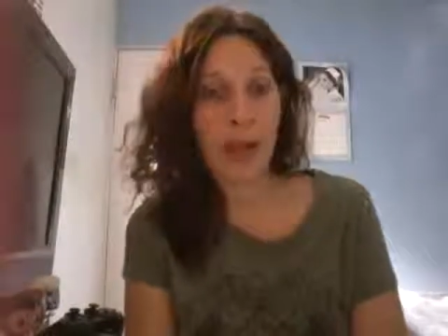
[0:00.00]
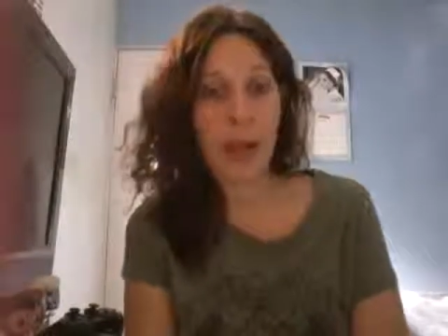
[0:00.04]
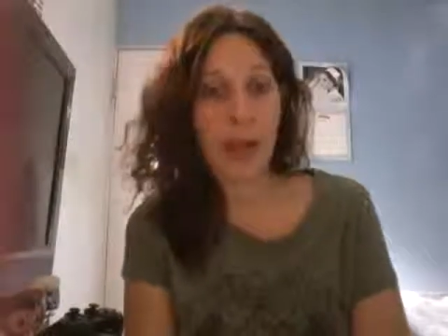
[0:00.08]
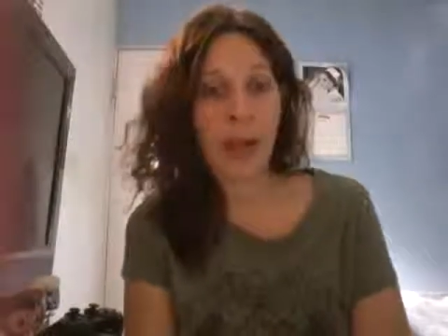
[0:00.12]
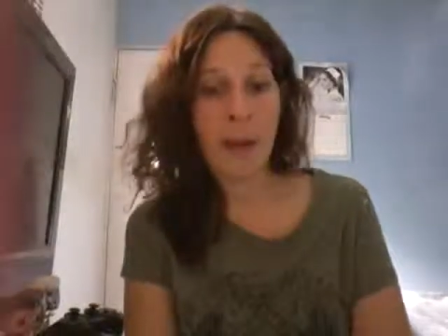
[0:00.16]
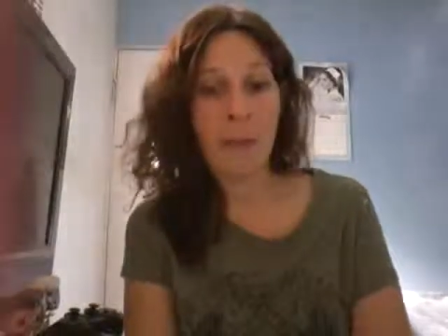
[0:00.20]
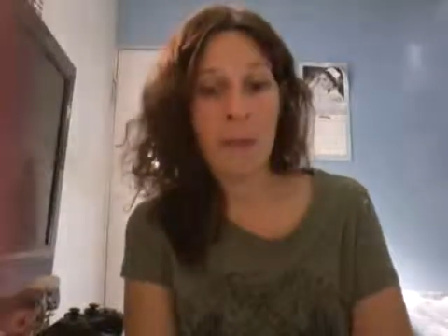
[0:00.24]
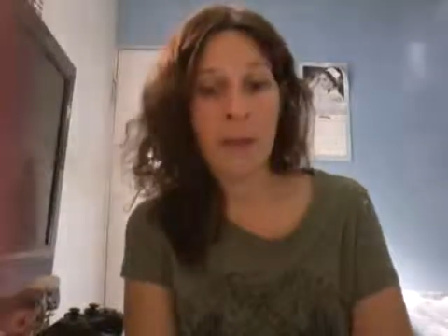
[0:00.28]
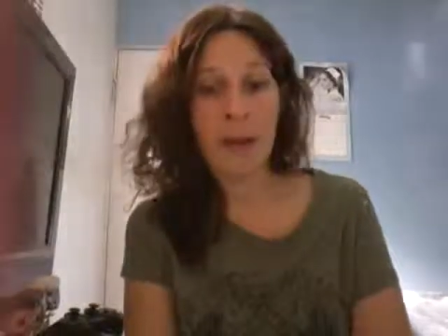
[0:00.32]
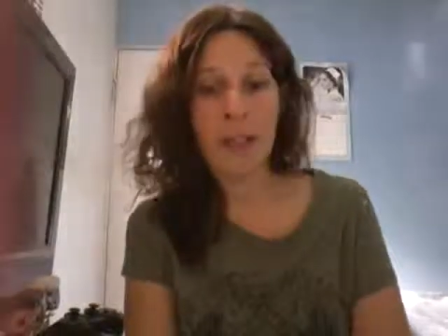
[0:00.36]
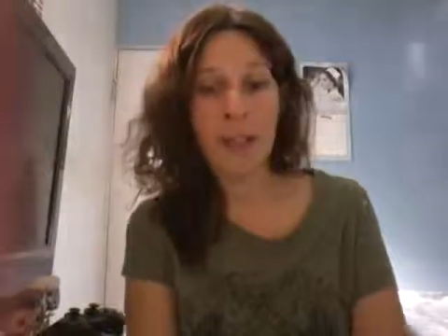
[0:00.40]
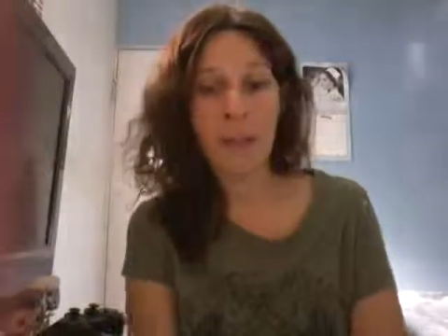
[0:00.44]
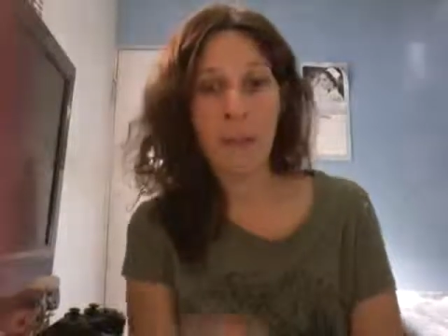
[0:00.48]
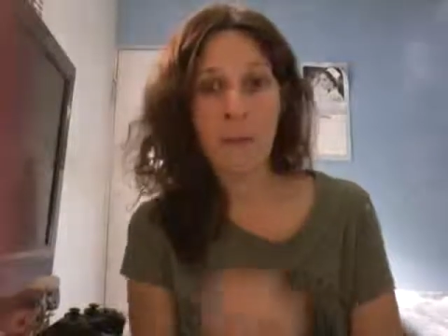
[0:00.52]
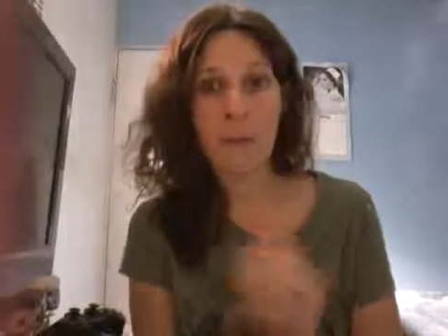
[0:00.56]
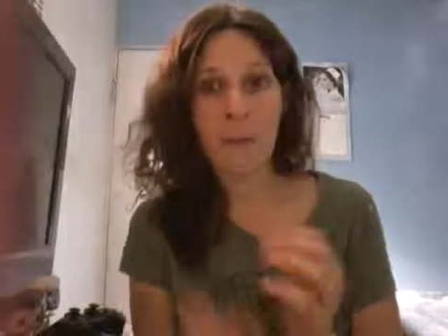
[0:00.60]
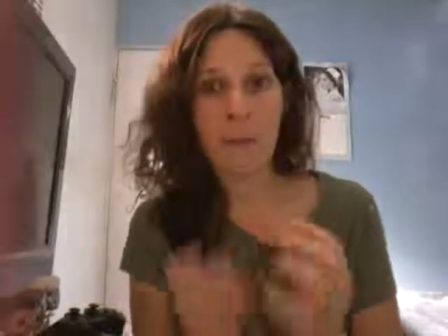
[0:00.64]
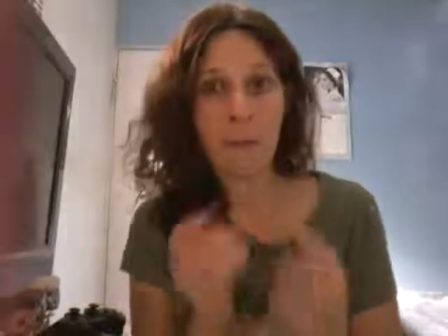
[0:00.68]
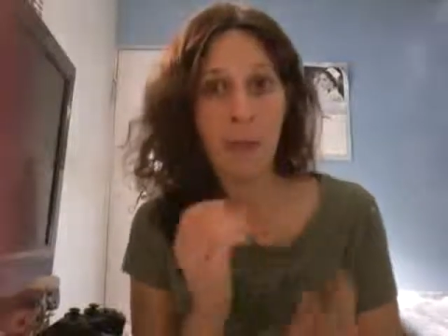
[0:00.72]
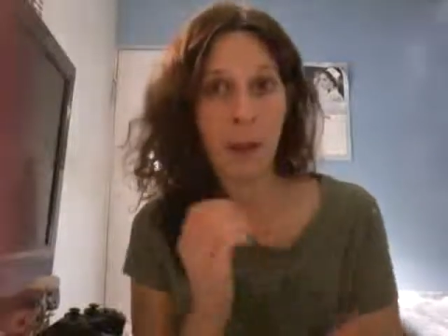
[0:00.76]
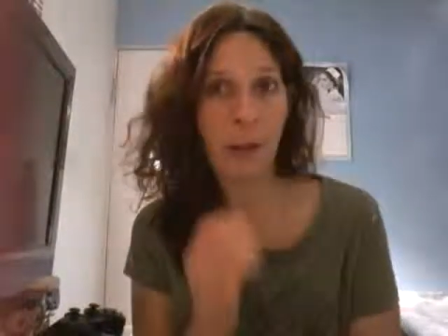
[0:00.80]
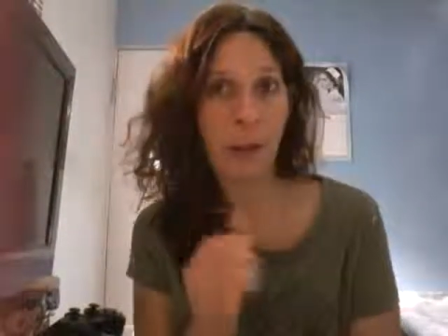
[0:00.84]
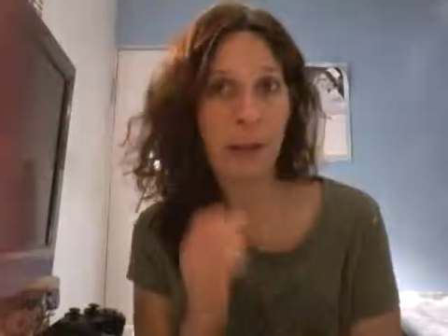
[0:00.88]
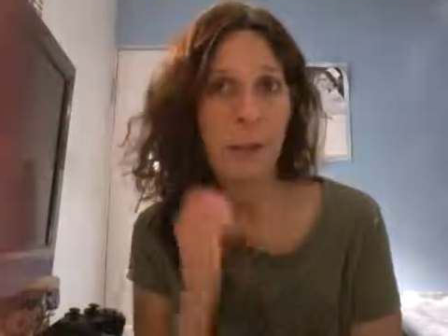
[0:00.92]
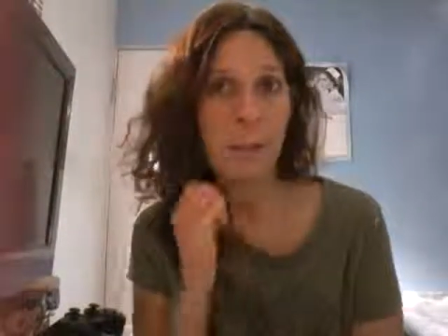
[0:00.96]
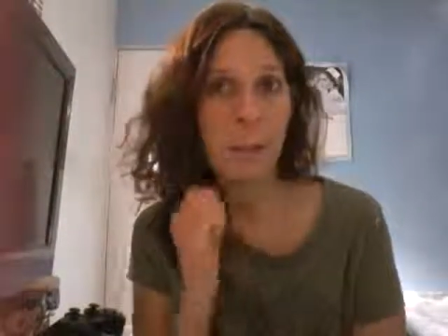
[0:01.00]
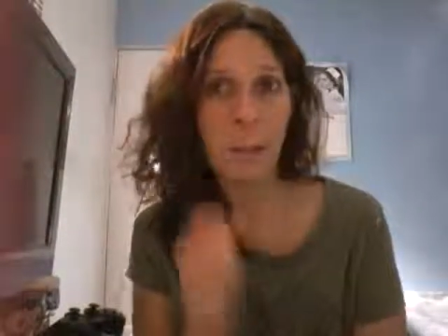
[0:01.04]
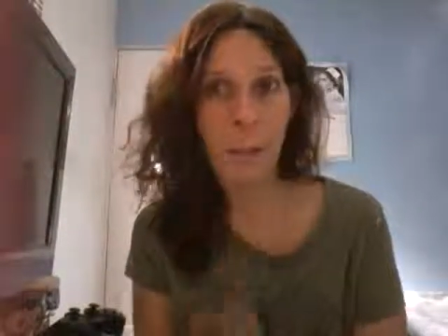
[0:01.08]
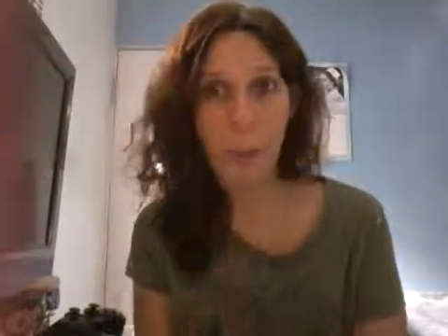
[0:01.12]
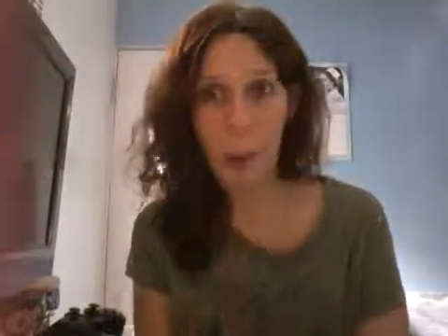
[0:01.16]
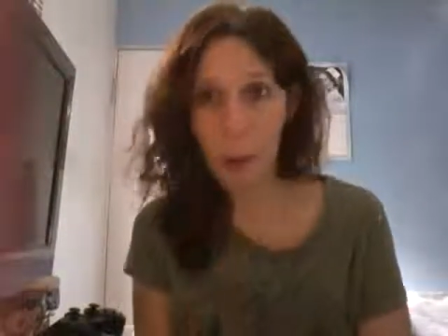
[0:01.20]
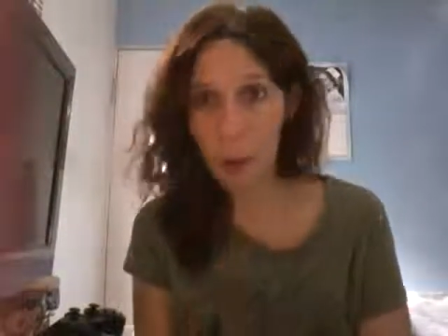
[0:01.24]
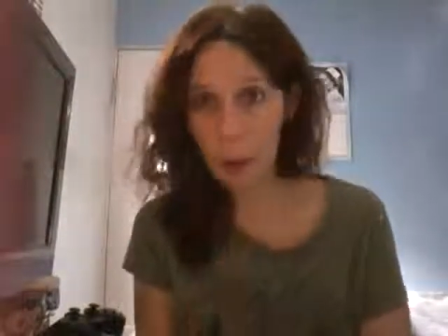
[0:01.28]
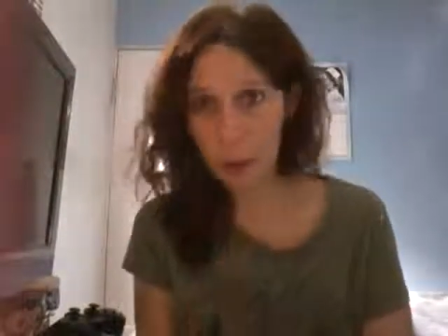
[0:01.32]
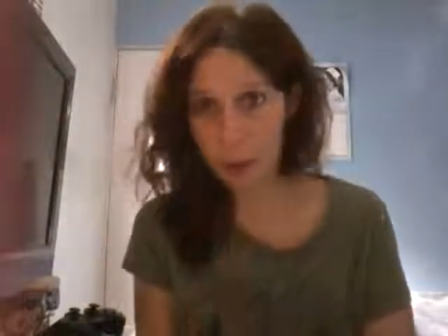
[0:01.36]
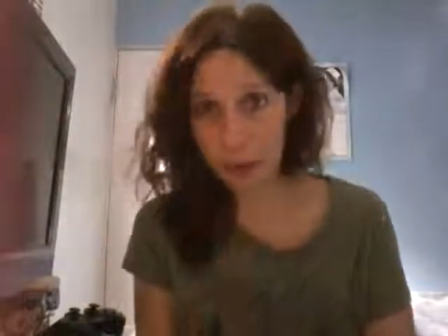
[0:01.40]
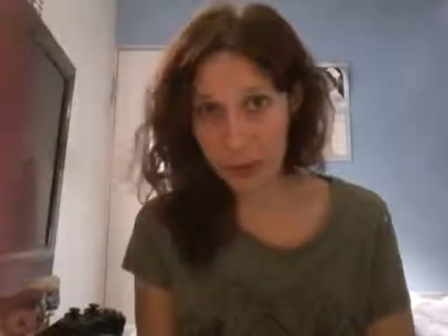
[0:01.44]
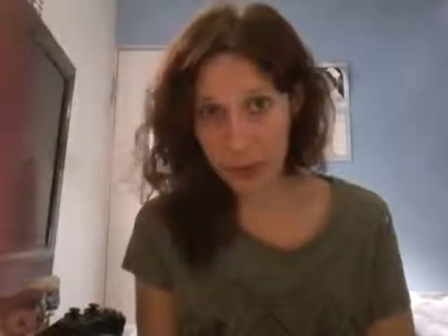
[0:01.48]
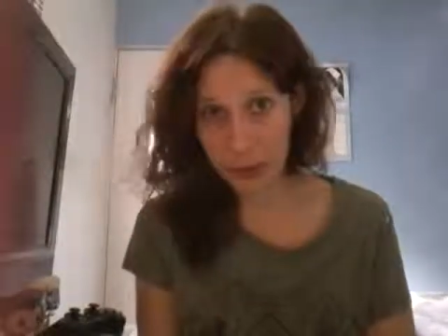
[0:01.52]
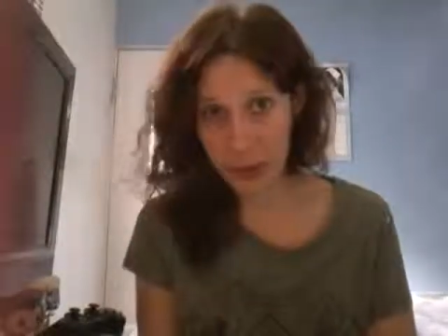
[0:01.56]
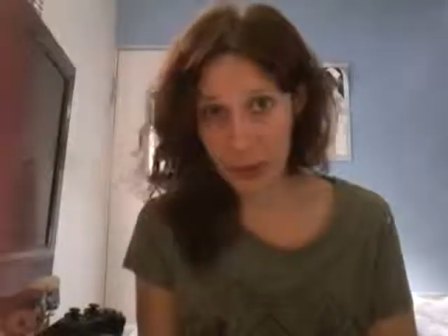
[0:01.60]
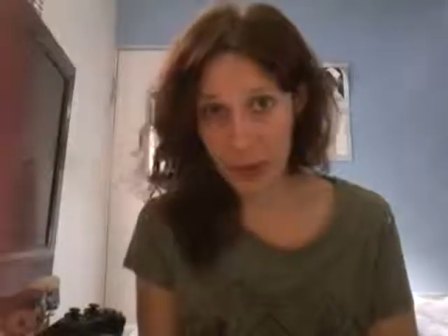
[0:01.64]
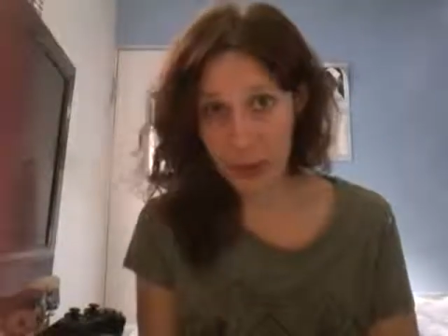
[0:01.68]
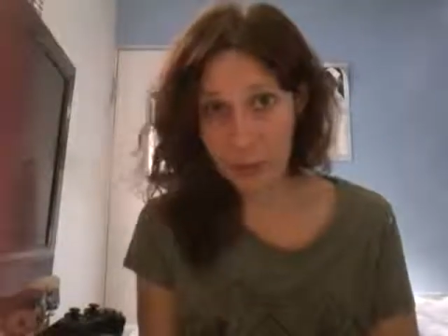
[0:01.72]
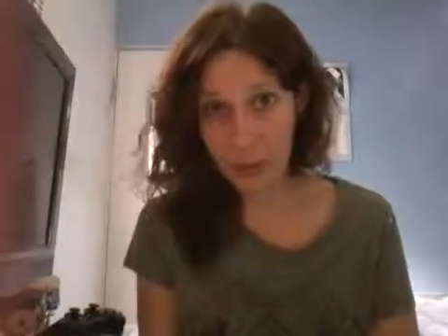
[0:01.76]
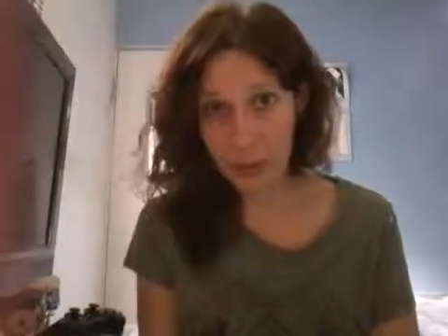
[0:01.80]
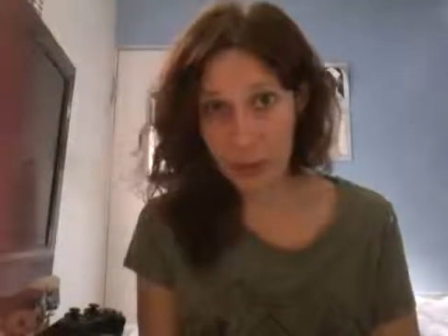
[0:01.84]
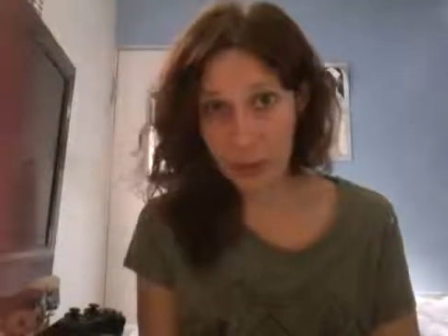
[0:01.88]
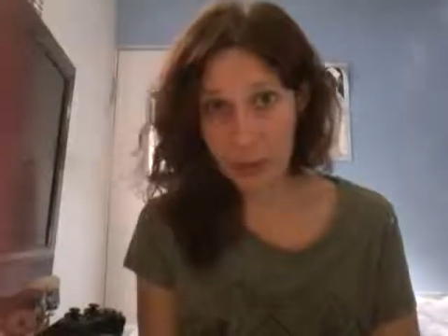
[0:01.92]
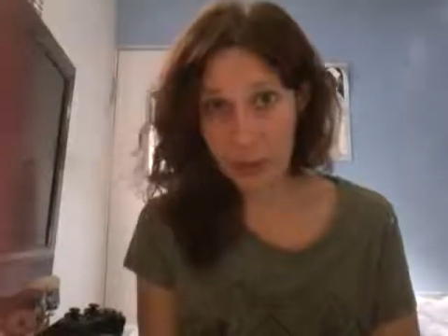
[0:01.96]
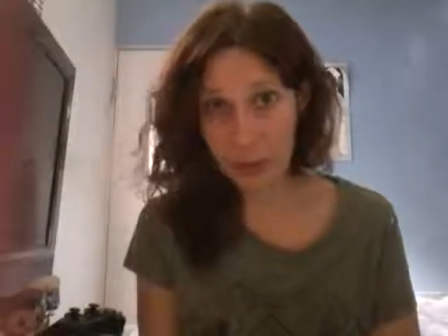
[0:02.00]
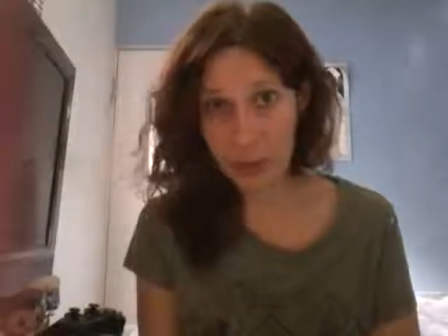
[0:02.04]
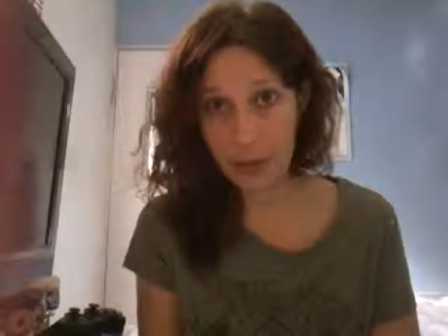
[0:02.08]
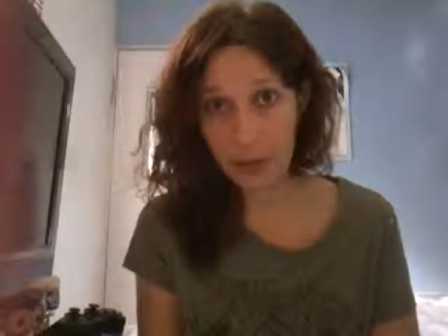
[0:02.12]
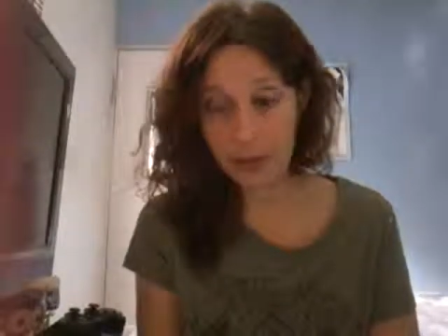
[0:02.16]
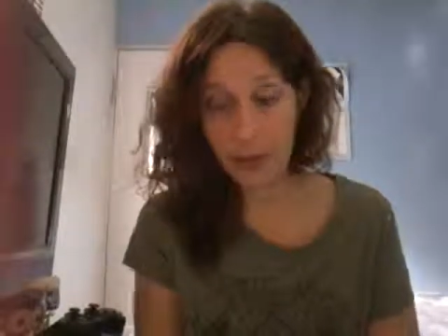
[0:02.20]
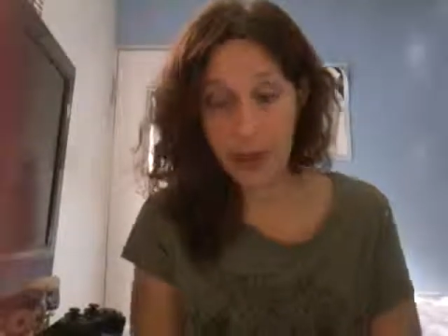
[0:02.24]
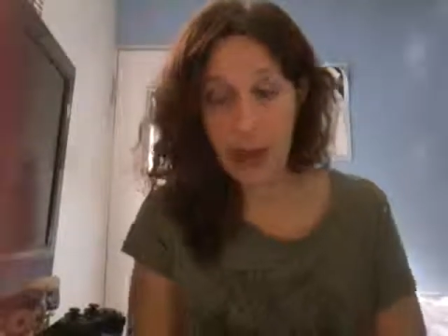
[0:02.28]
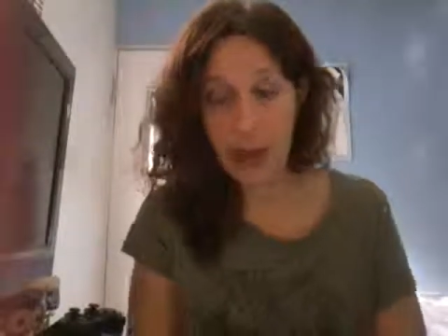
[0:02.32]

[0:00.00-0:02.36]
and it makes a very bold statement.